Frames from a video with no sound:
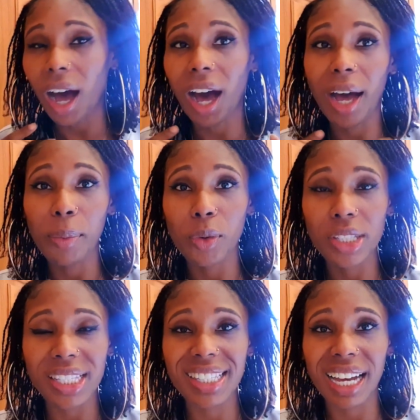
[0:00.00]
I
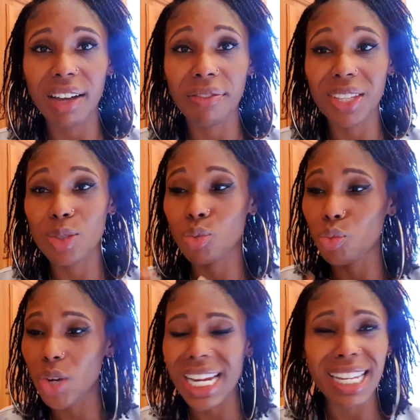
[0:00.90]
wanted to have these
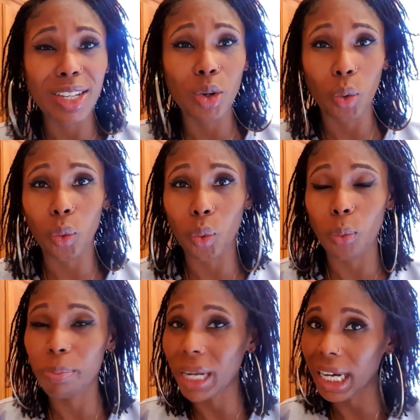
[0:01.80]
really cool
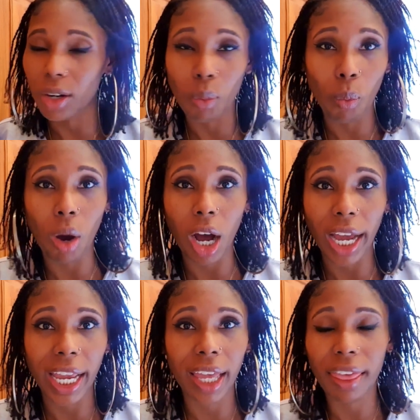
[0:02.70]
black and
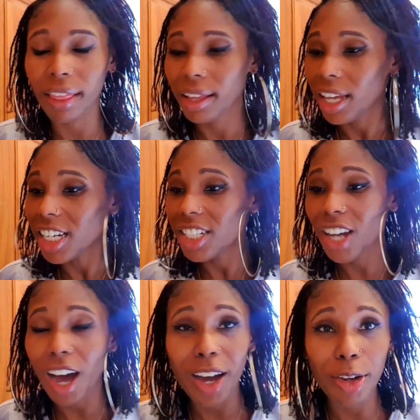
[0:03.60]
white
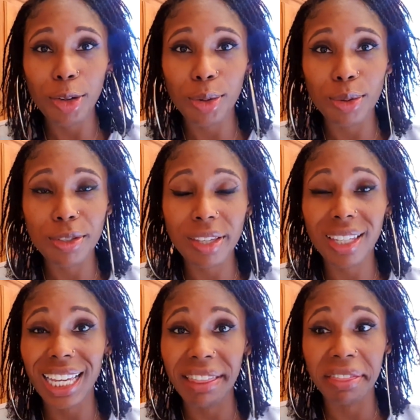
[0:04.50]
tiles
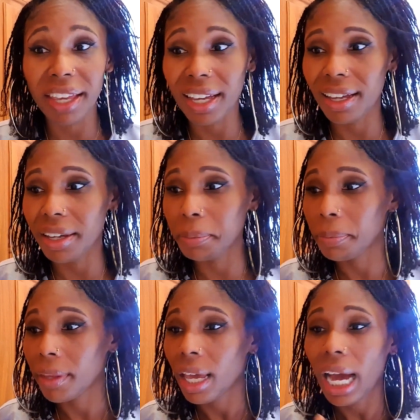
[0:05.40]
in there.
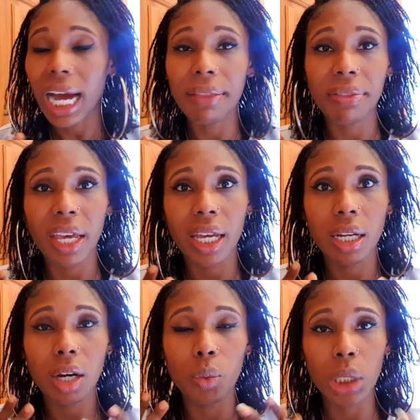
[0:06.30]
And then
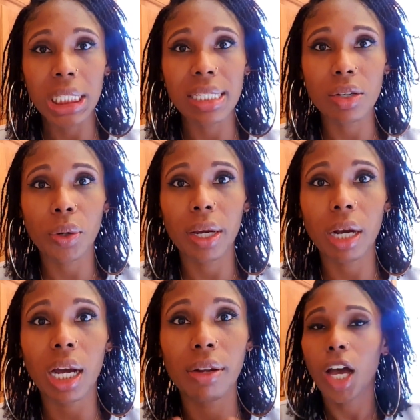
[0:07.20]
I wanted to create a
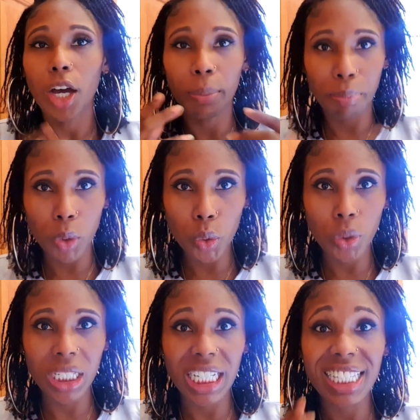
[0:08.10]
kind of a
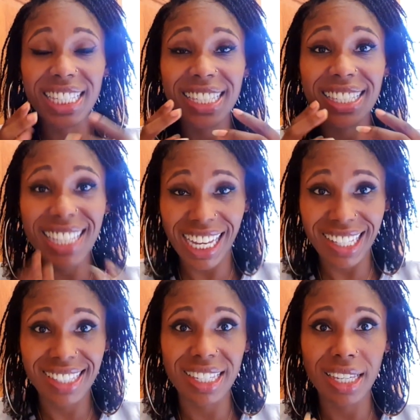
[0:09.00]
moody,
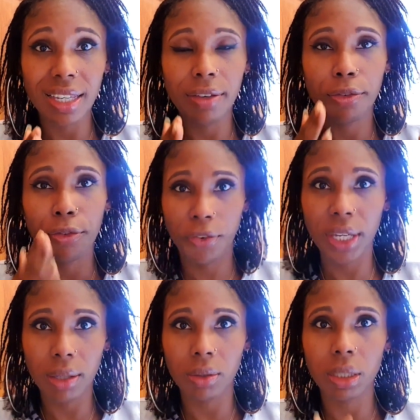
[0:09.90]
sexy
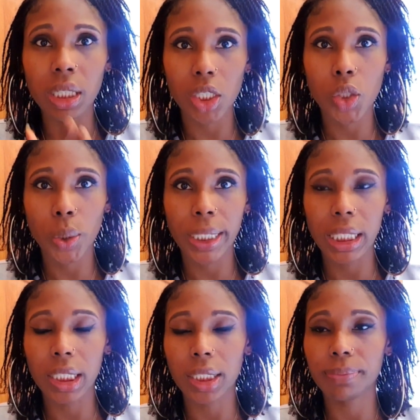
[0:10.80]
feel in the
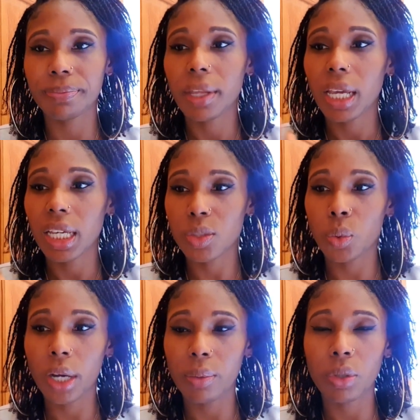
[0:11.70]
toilet is
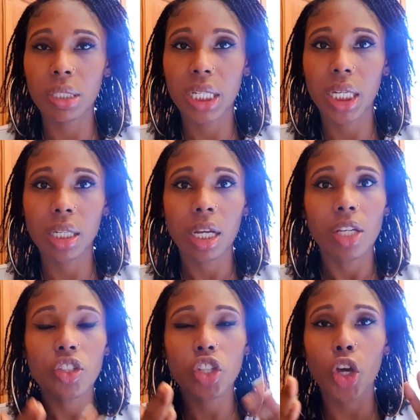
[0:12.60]
what I wanted.
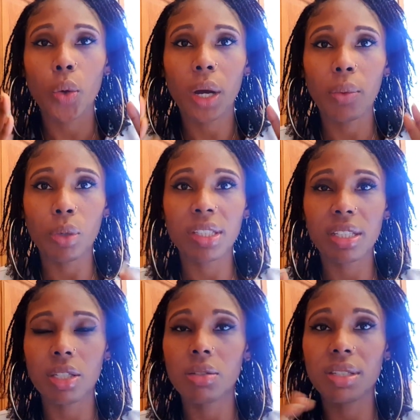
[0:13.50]
So I wanted
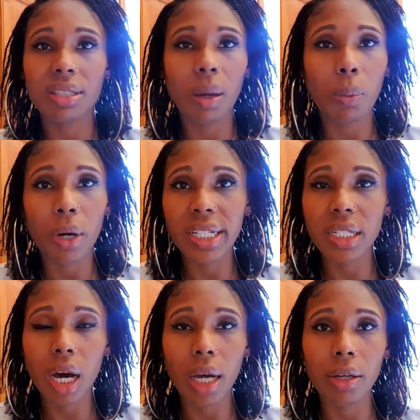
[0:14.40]
to use the subway
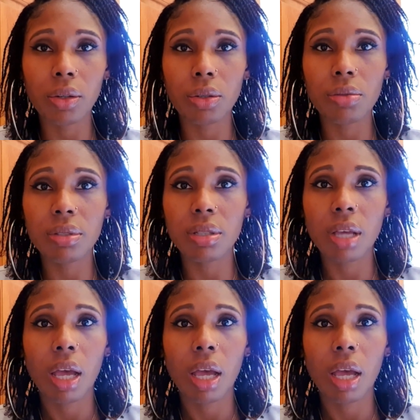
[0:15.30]
tiles,